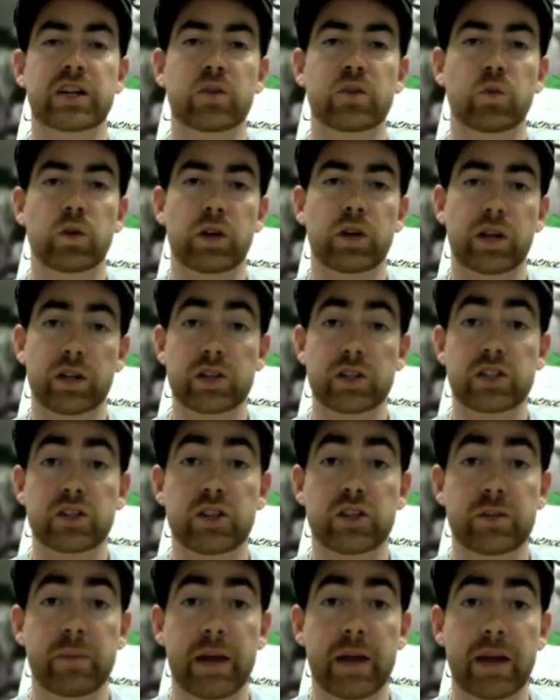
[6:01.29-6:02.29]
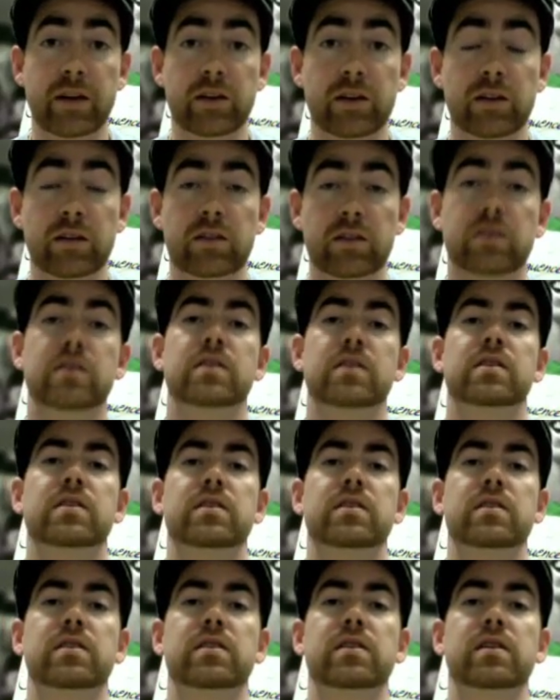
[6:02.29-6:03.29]
to work in a certain manner.
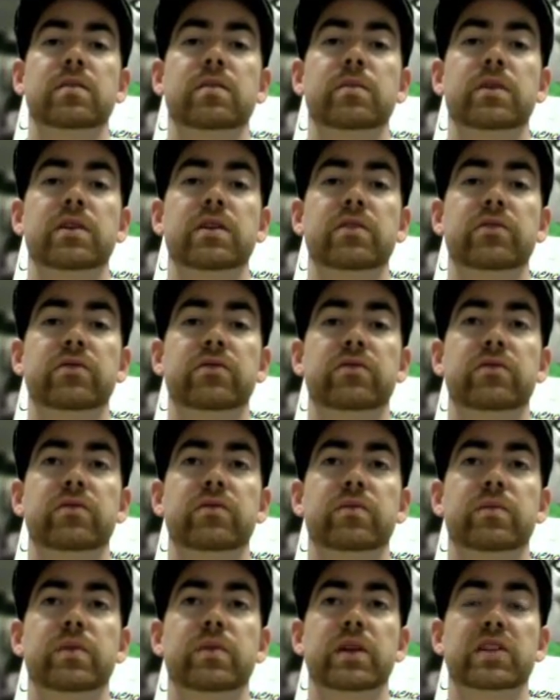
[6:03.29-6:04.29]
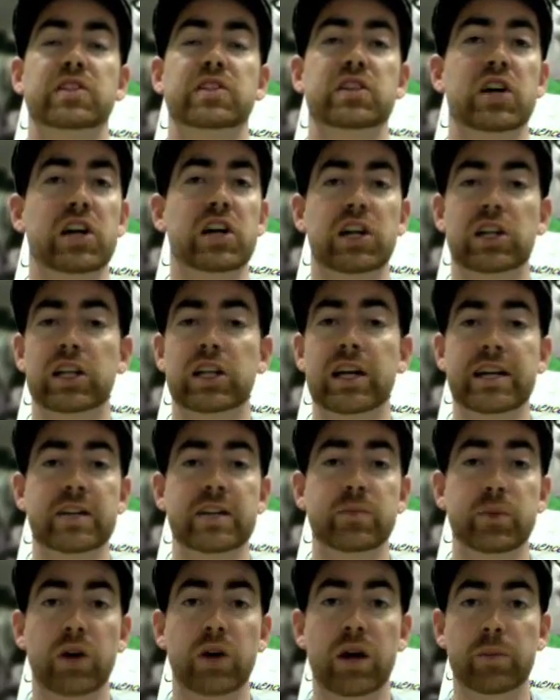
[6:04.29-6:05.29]
If it's not
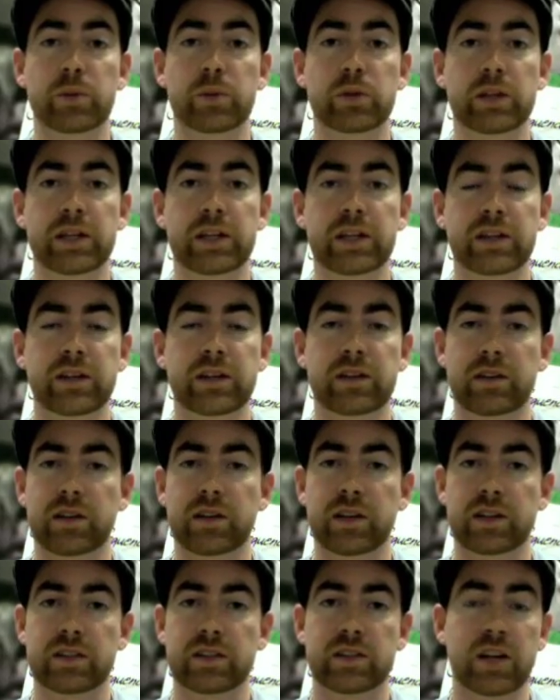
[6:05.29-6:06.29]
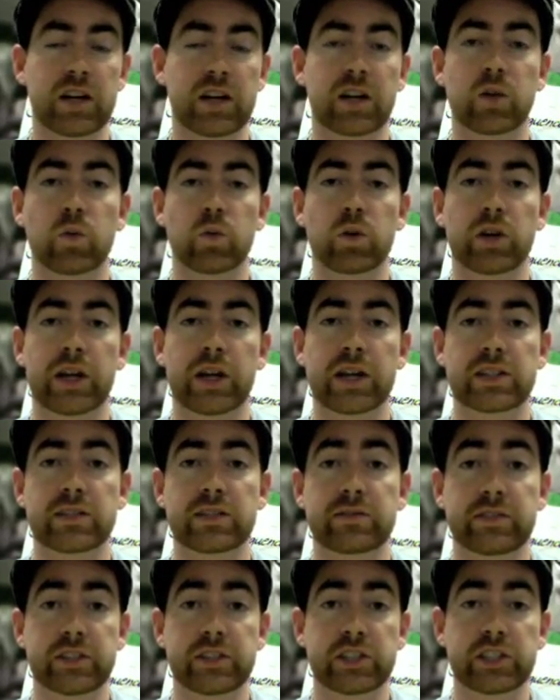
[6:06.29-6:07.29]
aligned properly, it's not going to work as
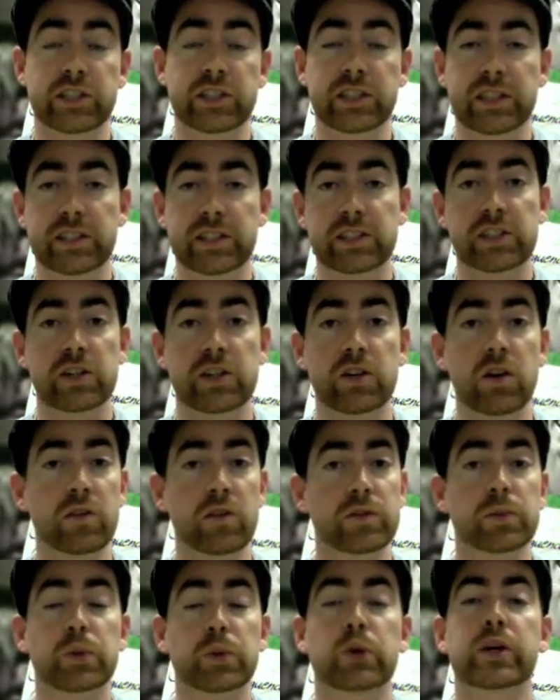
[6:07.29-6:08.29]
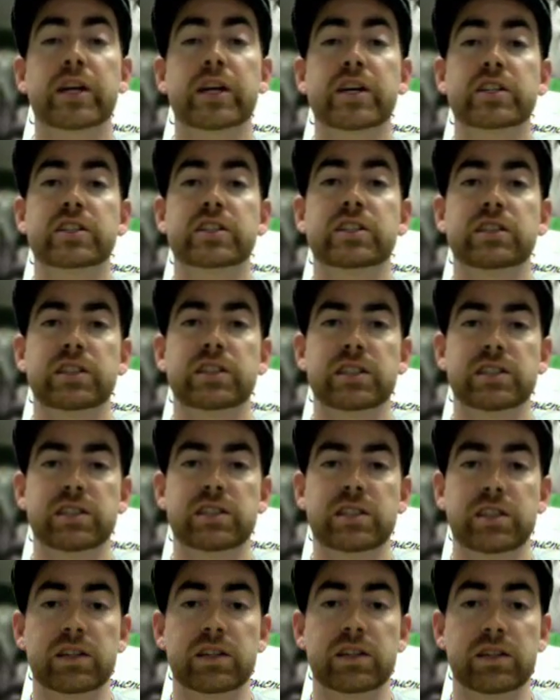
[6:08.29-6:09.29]
efficiently. So overpronation leads
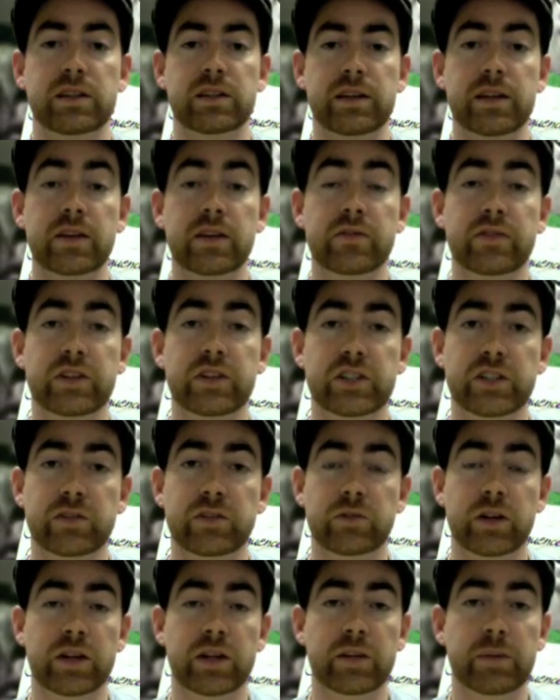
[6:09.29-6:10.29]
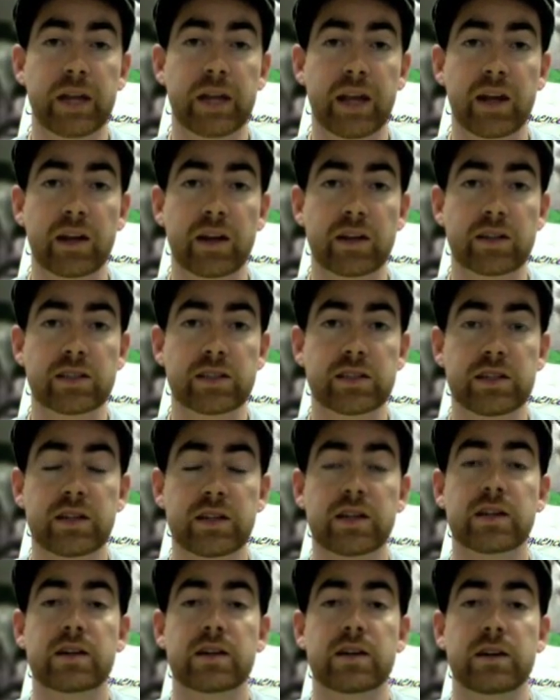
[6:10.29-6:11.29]
to inefficient running mechanics,
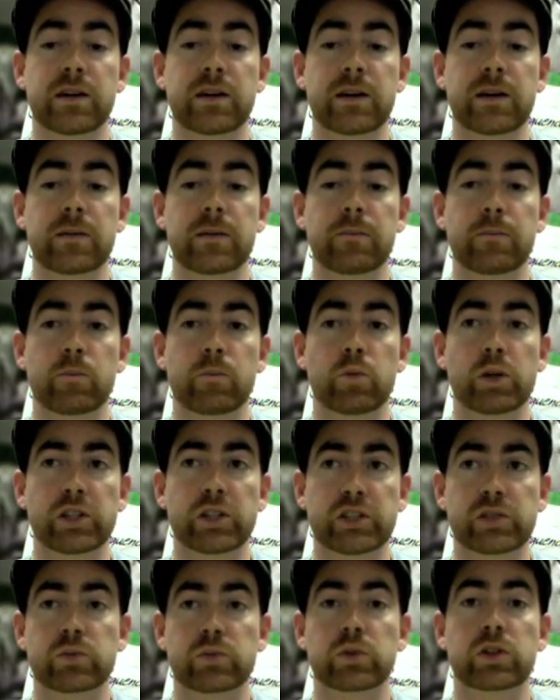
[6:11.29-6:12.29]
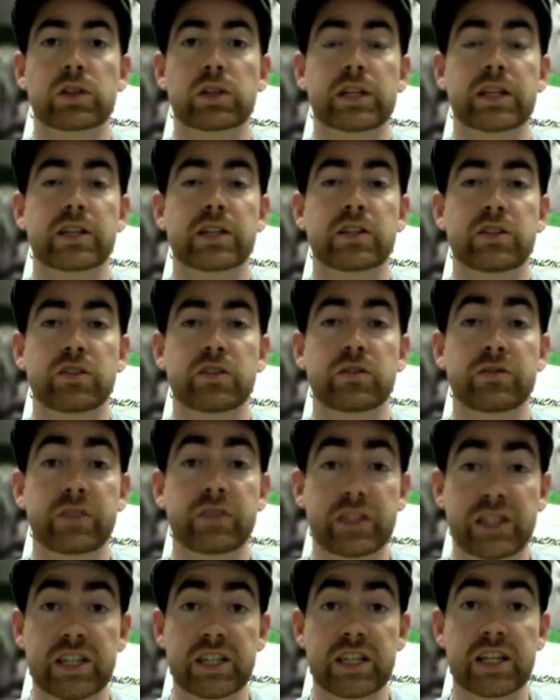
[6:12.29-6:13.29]
which will lead to
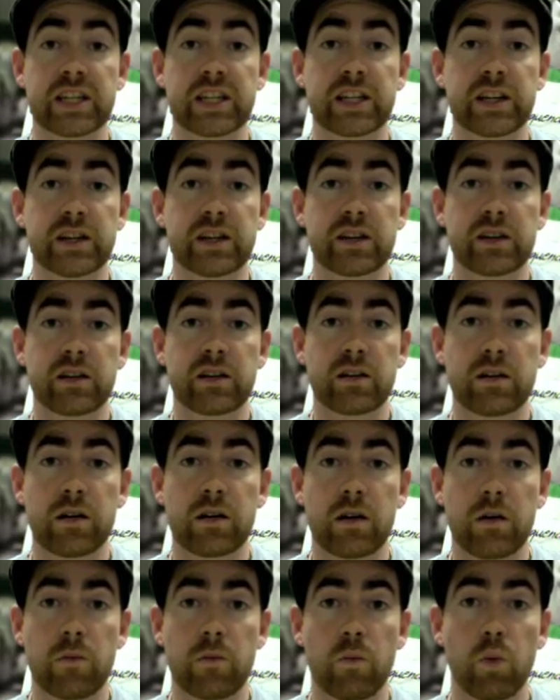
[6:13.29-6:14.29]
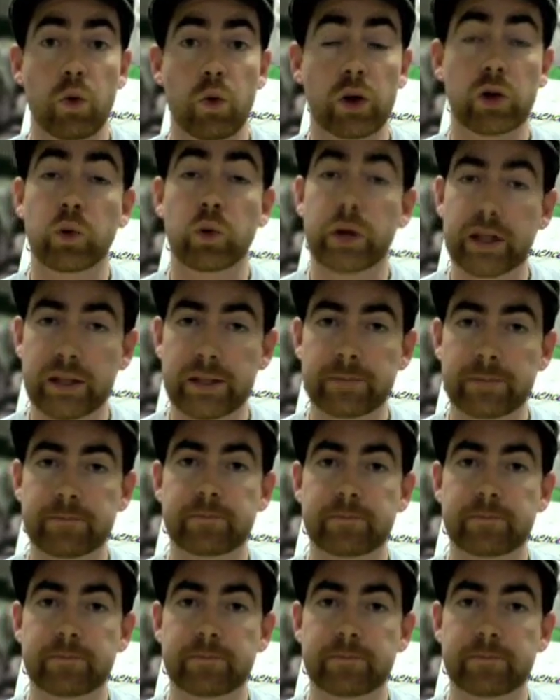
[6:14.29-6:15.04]
fatigue more quickly.